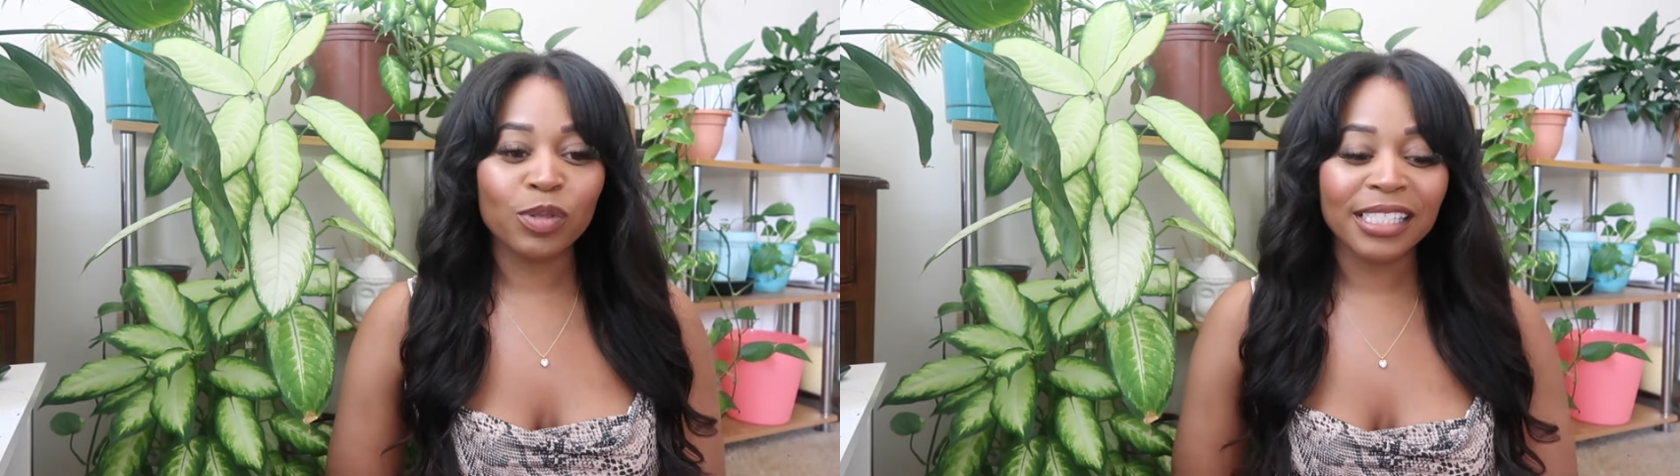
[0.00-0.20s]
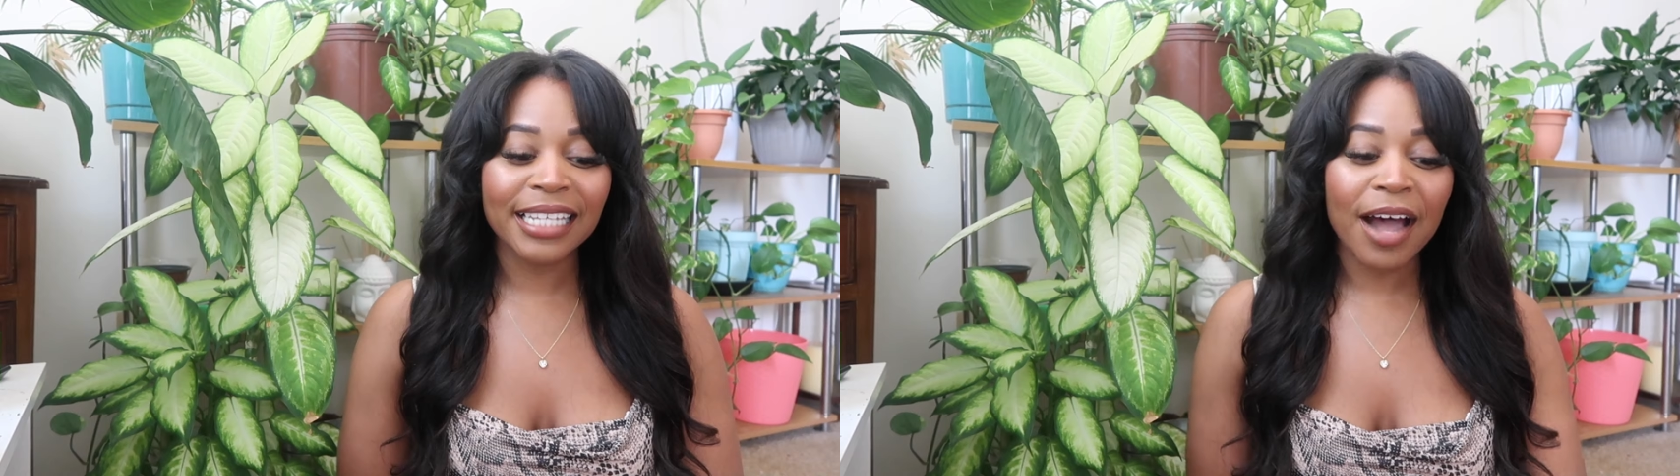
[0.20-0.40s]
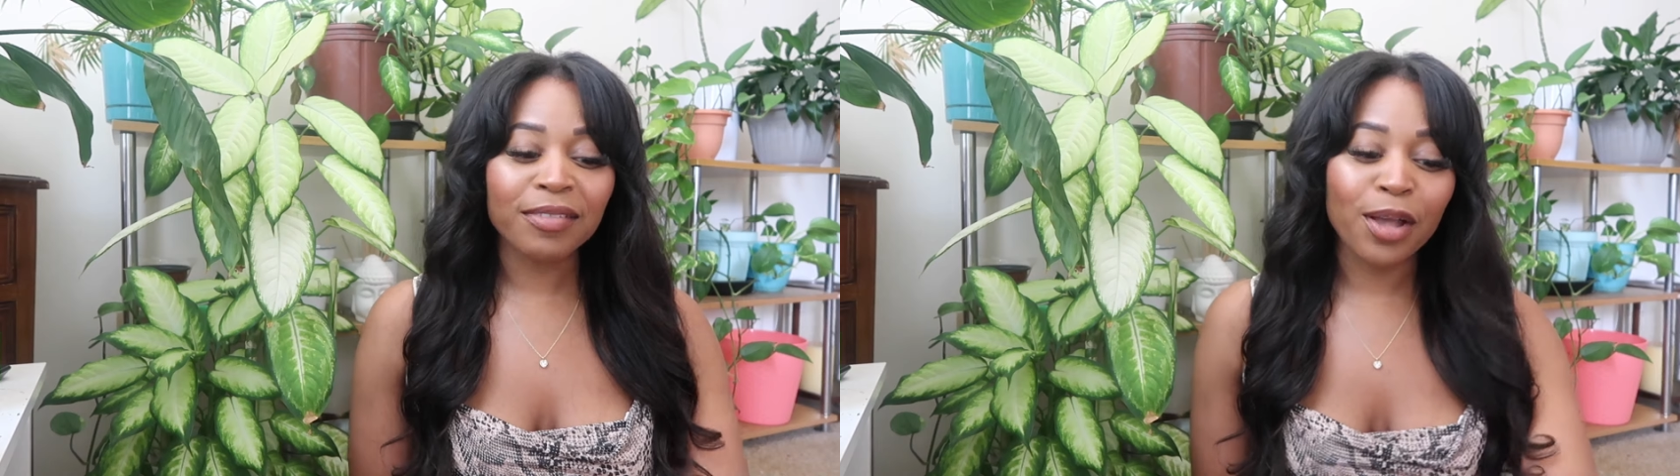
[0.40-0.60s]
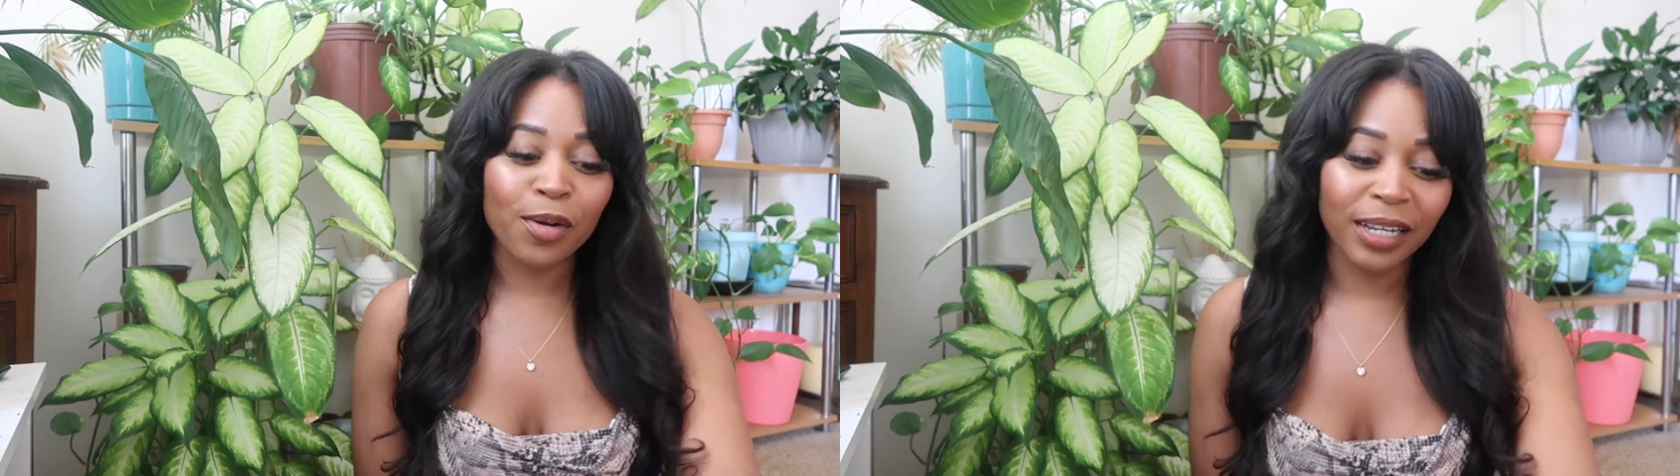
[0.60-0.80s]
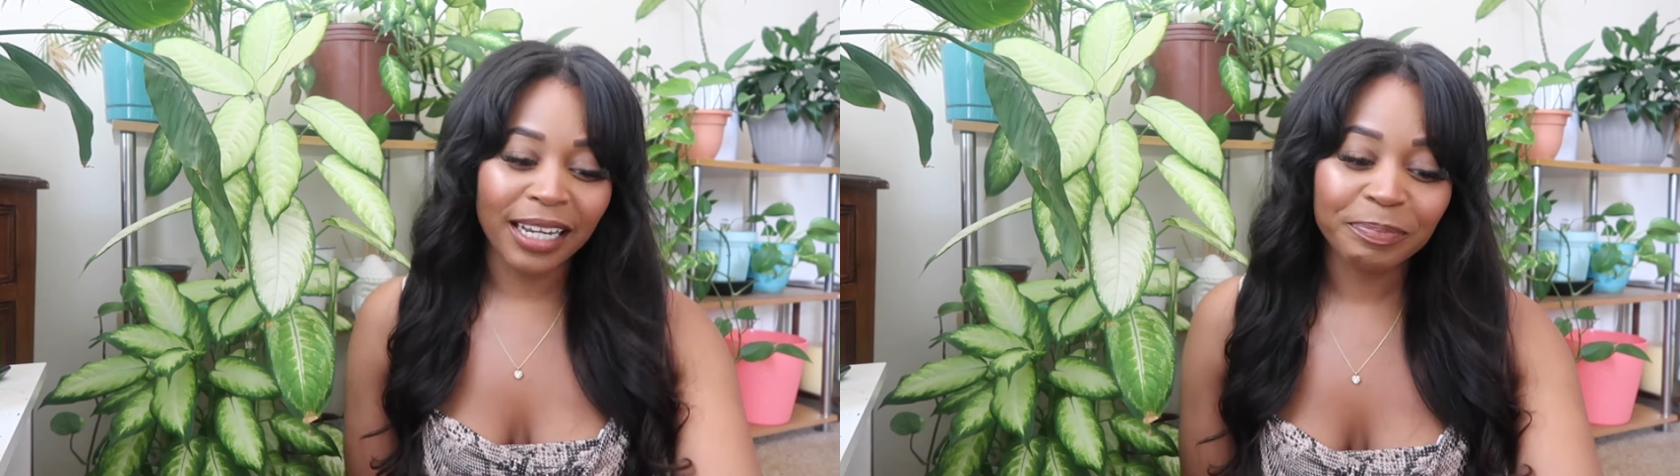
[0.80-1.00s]
was
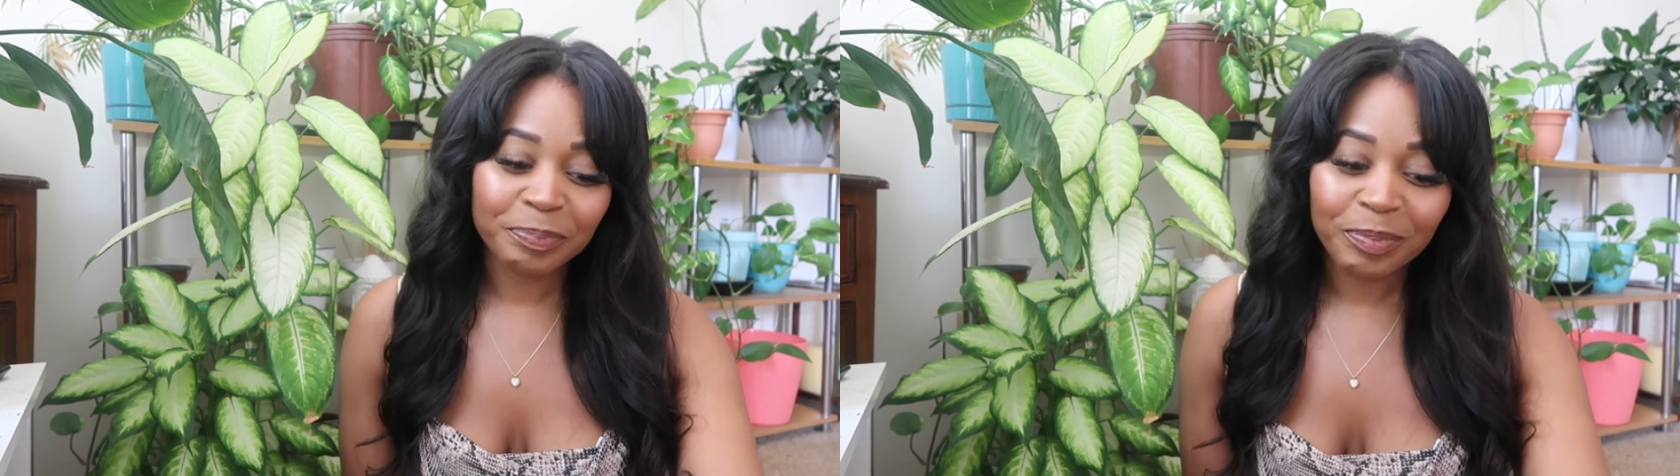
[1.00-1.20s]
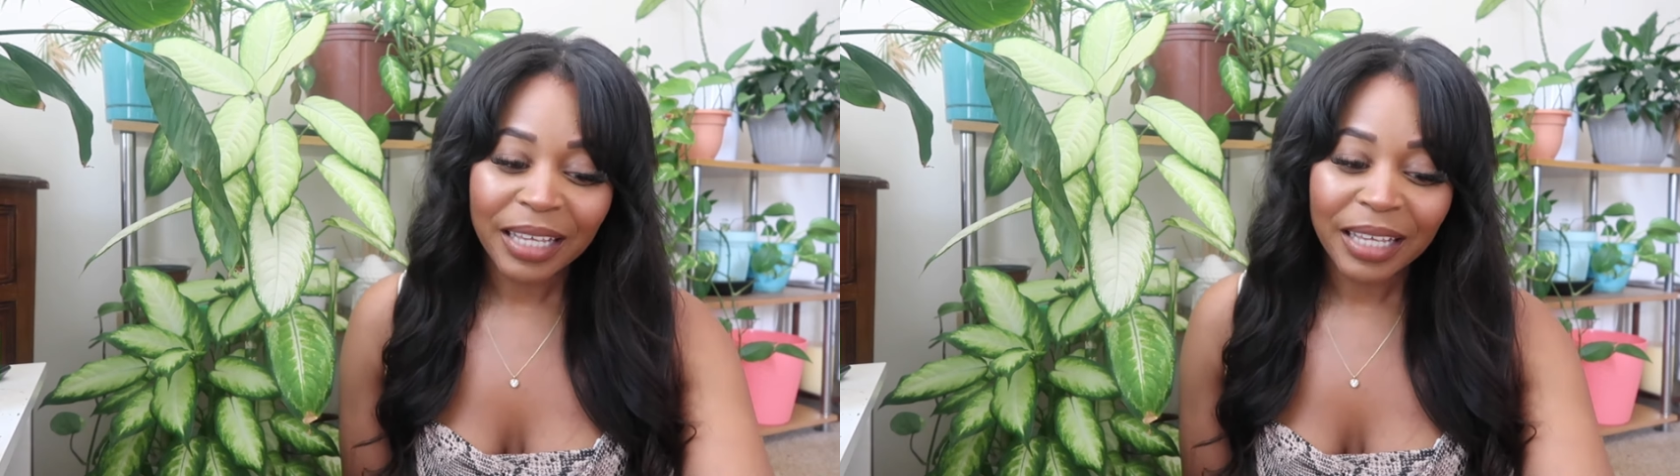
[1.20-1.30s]
downloaded,